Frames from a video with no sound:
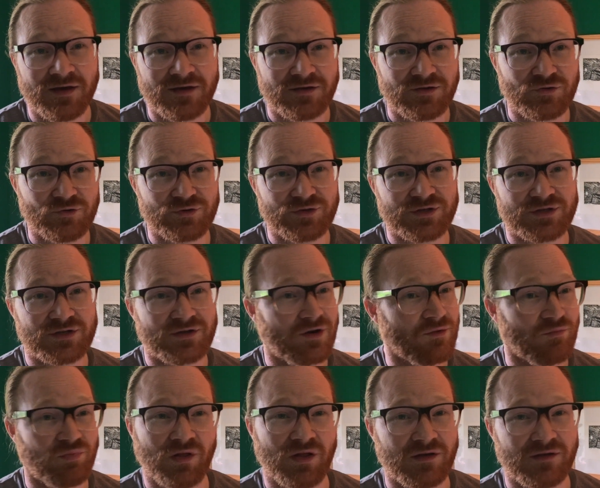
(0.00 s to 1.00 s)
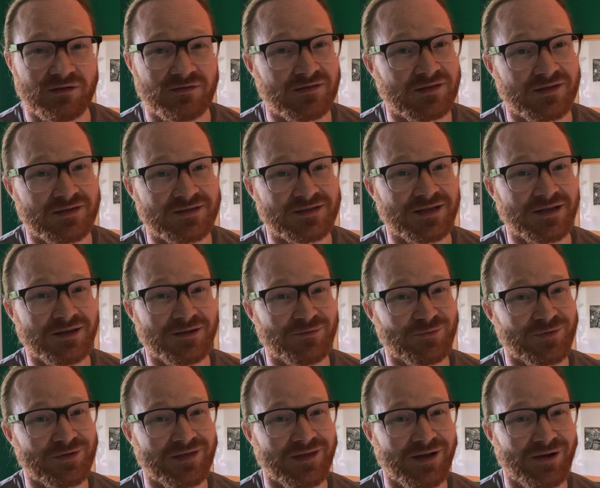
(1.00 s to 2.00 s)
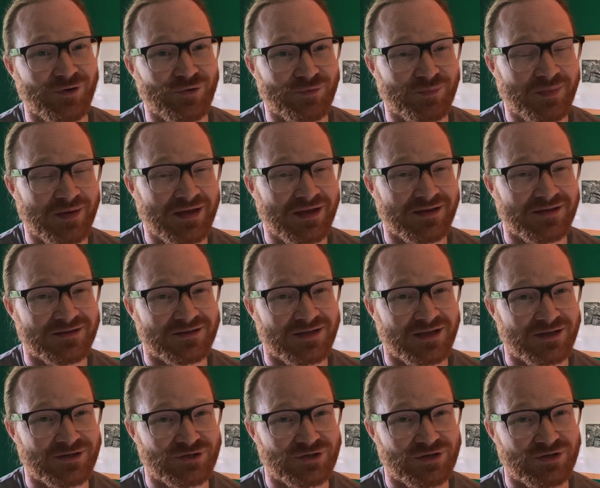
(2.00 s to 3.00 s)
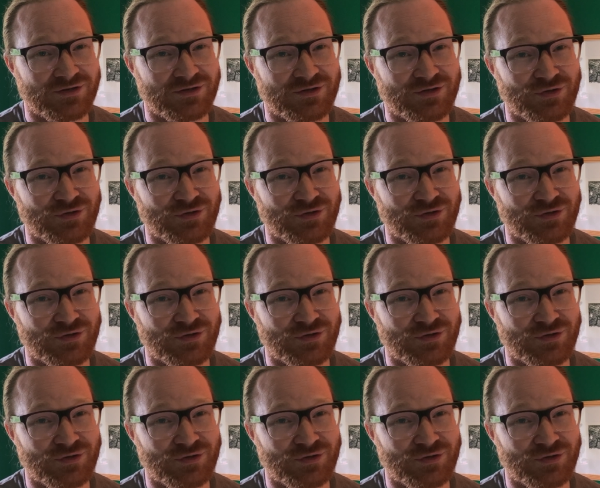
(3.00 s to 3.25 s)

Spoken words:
you just start plugging things in without paying attention